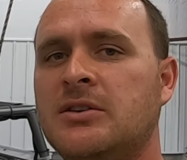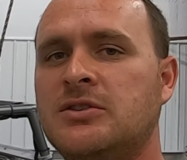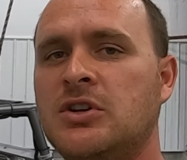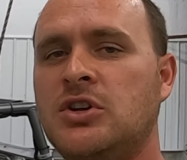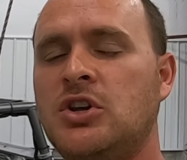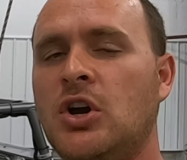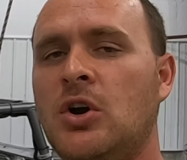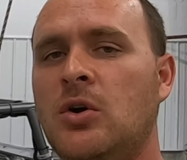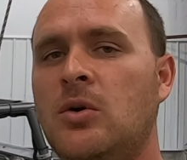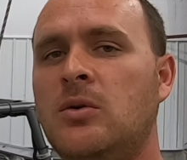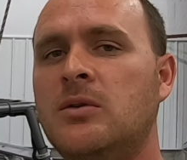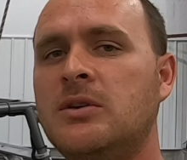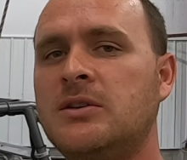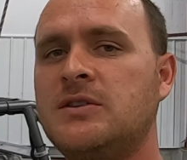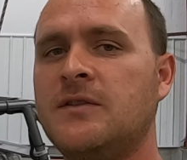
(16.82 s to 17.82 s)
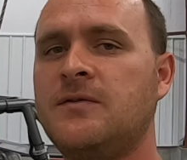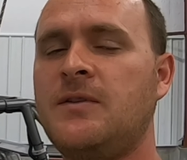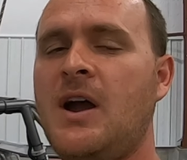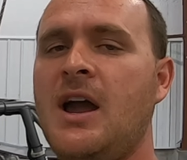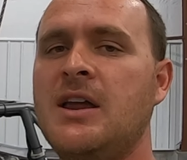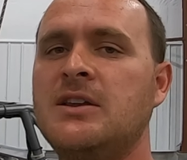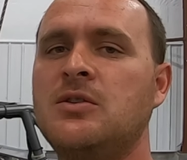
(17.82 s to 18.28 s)
to go to
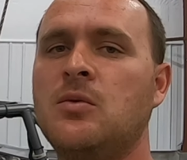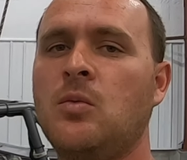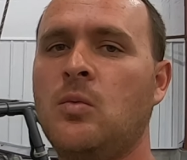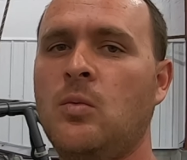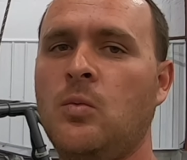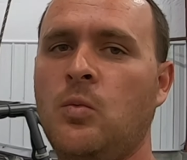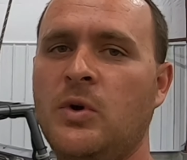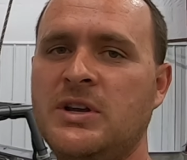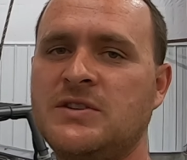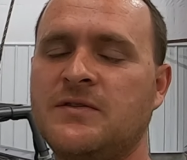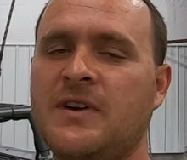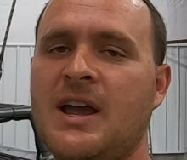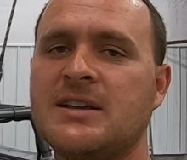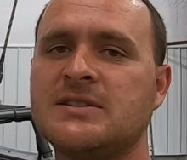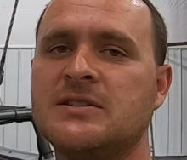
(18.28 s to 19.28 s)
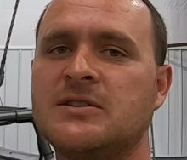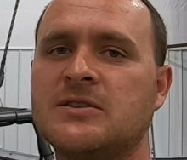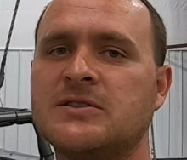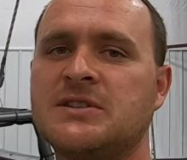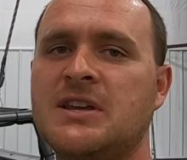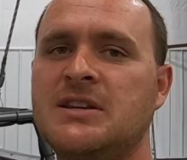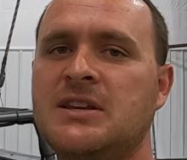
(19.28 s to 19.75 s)
find which
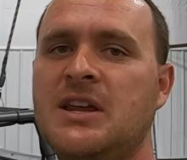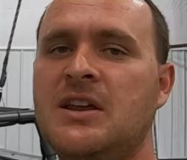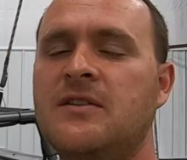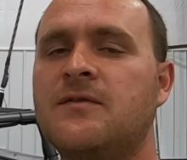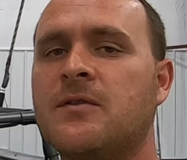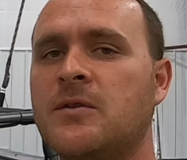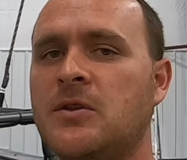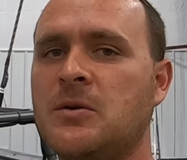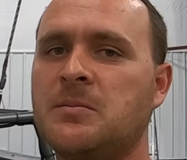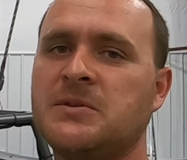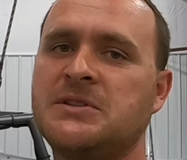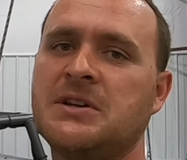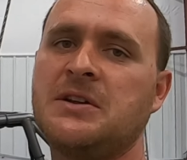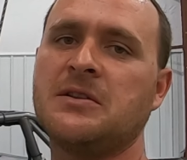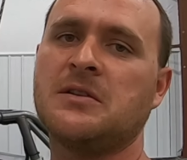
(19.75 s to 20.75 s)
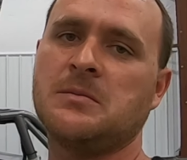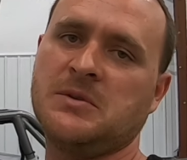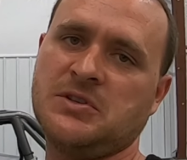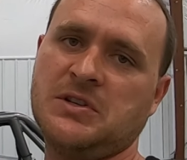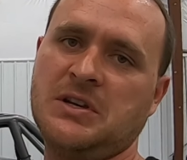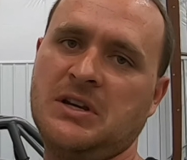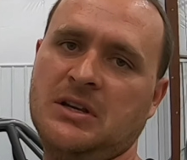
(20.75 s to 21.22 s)
fasteners they need for their particular
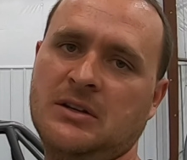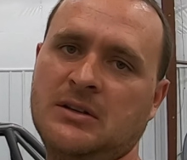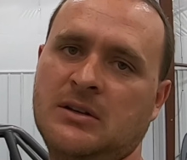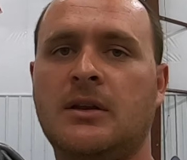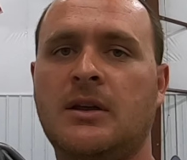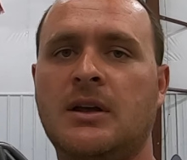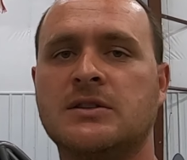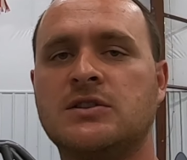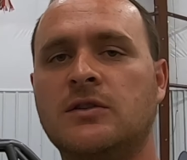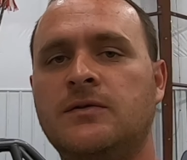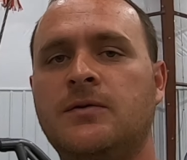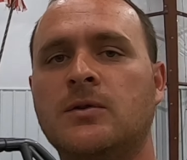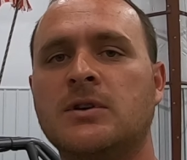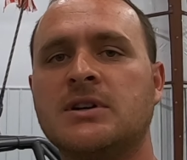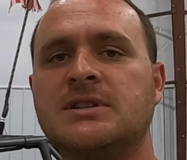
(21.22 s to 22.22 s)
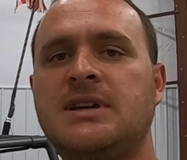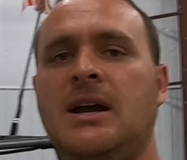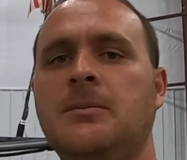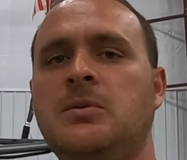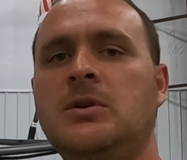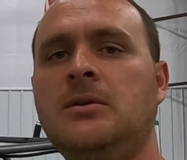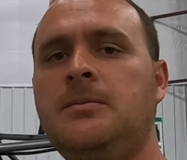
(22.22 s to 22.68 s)
machine. And so, for
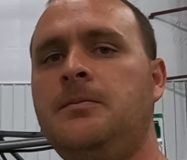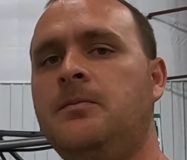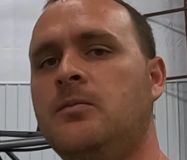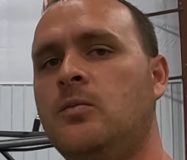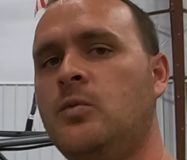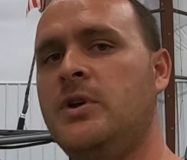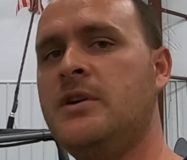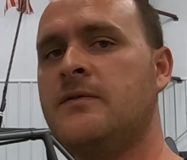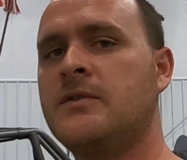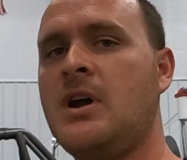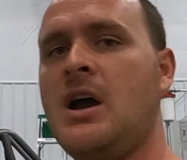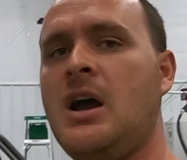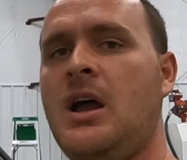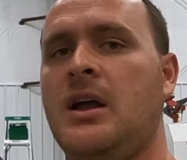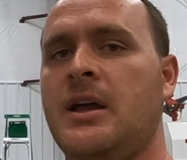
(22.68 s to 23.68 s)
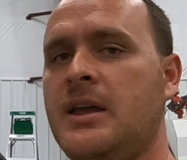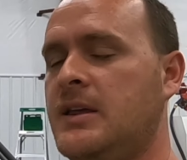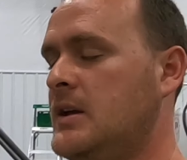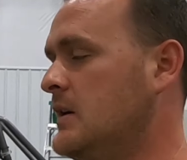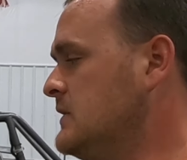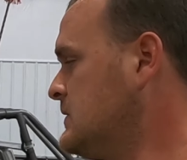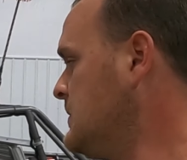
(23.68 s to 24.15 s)
example, we have got a
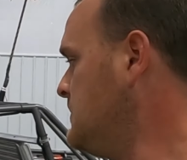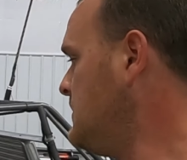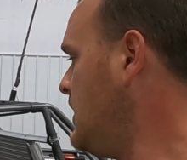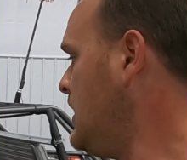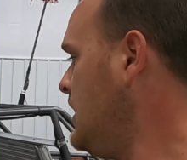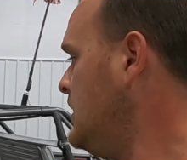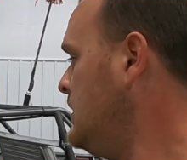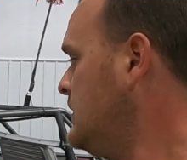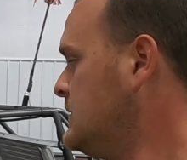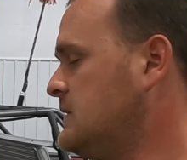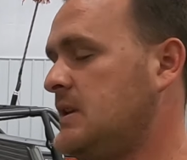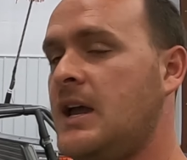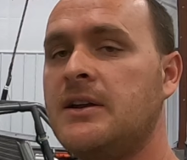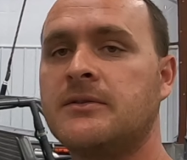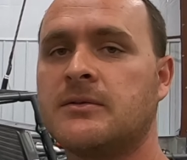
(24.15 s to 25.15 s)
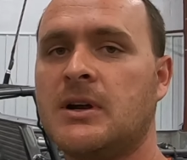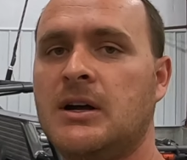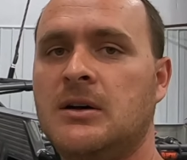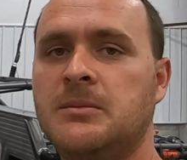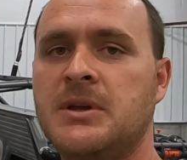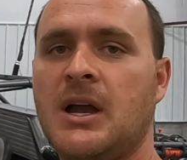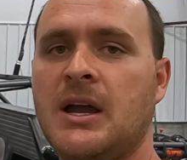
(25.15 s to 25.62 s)
custom-made
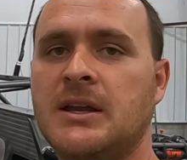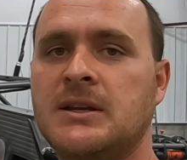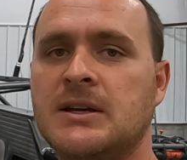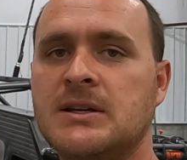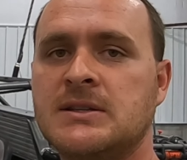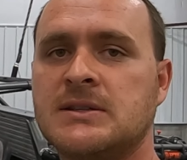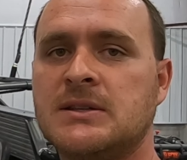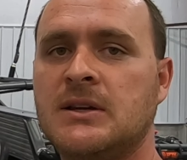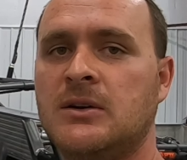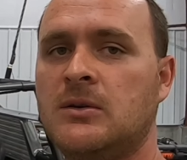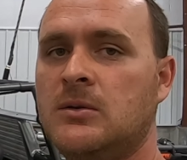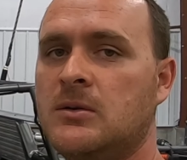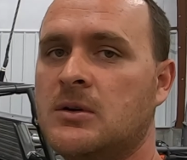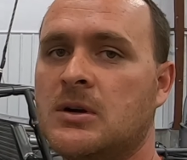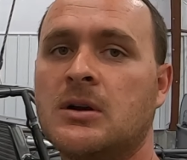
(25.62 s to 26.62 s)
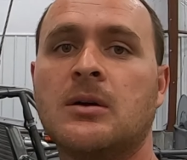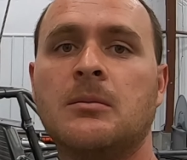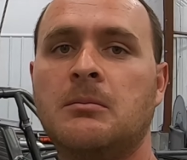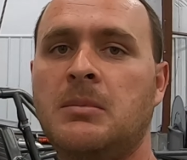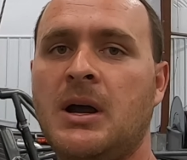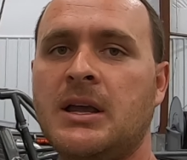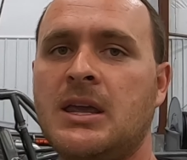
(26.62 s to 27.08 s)
sandrail behind us, or
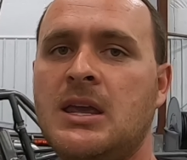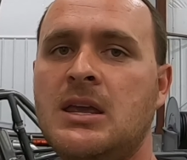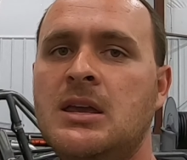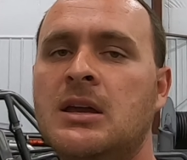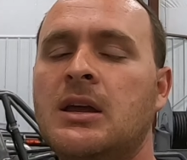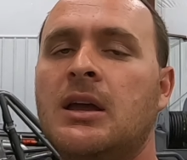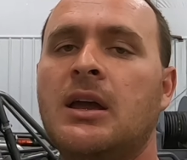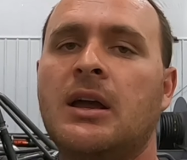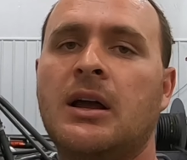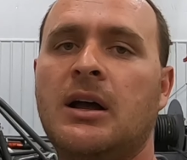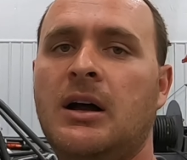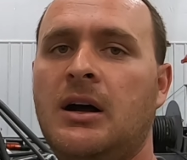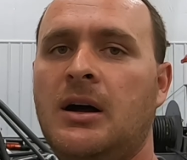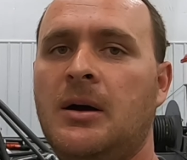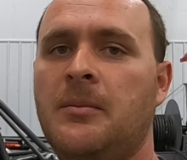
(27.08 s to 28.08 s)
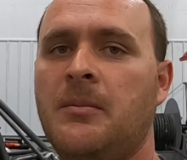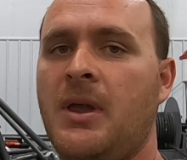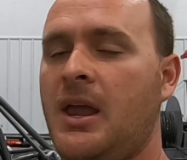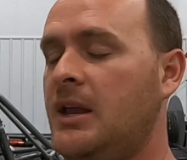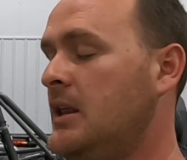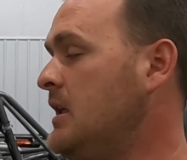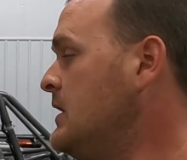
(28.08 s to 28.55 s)
buggy,
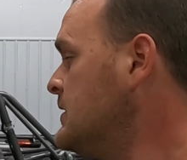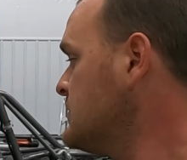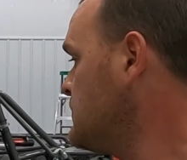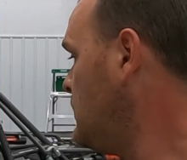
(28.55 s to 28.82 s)
and he is